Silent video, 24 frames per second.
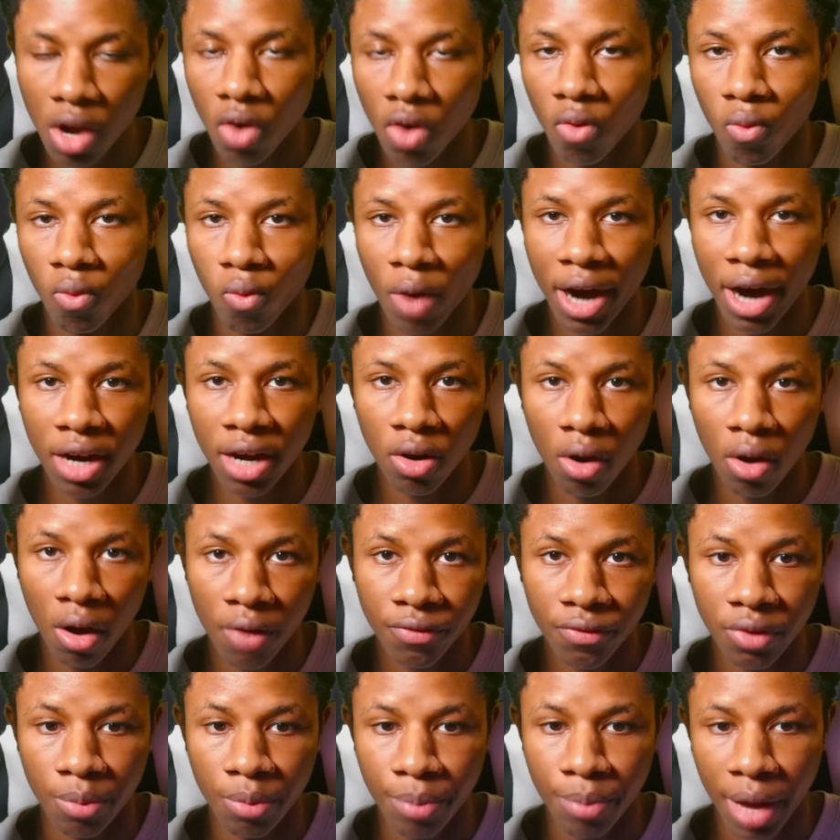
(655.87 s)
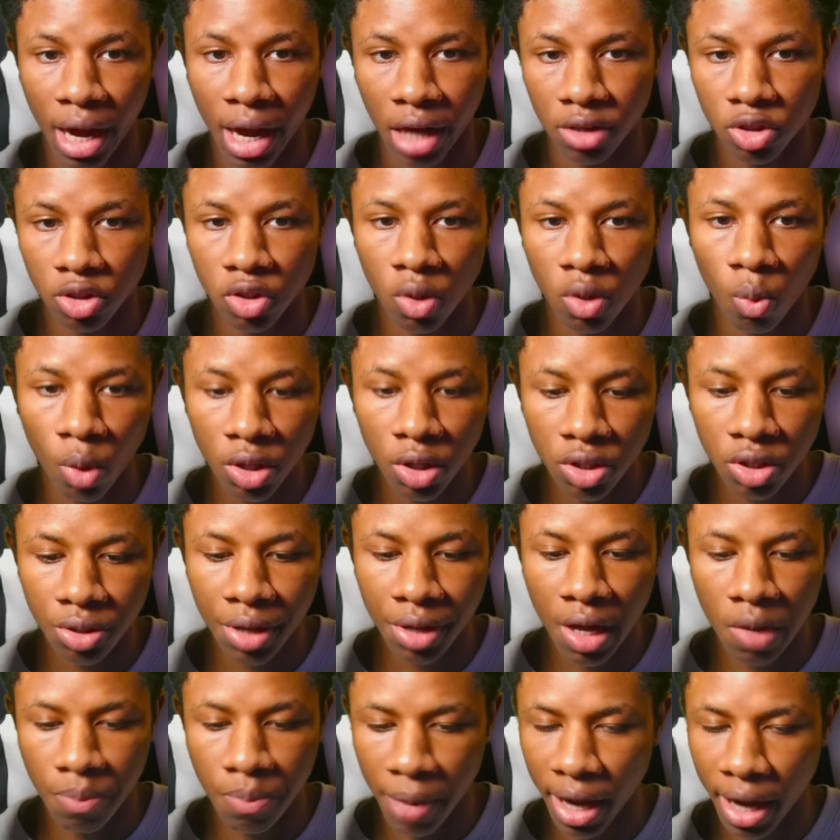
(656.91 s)
right off the bat. So once you get
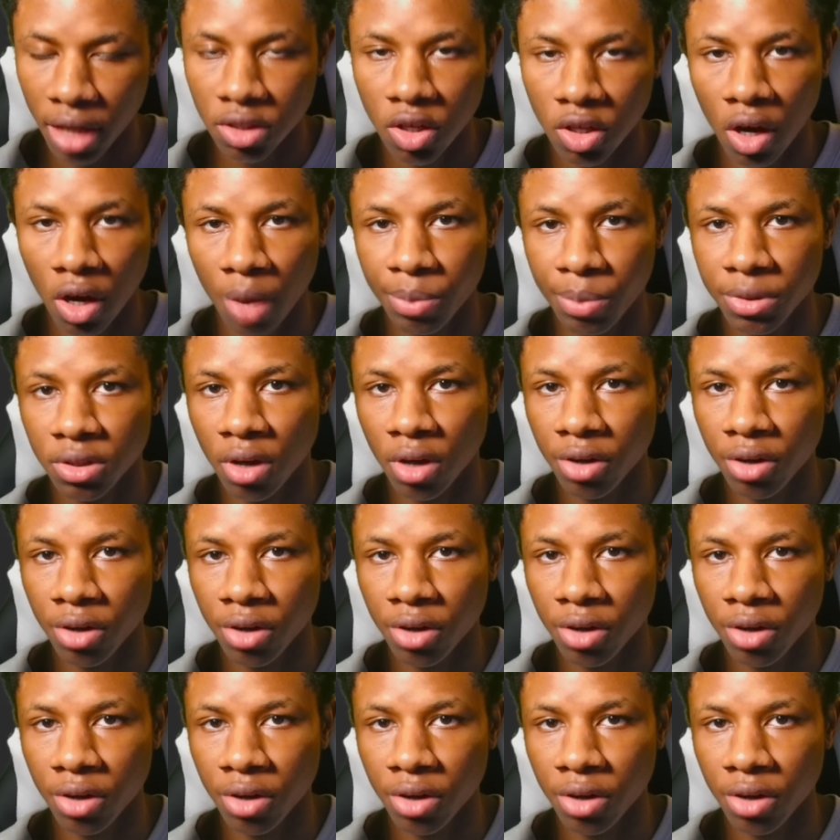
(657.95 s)
max copies on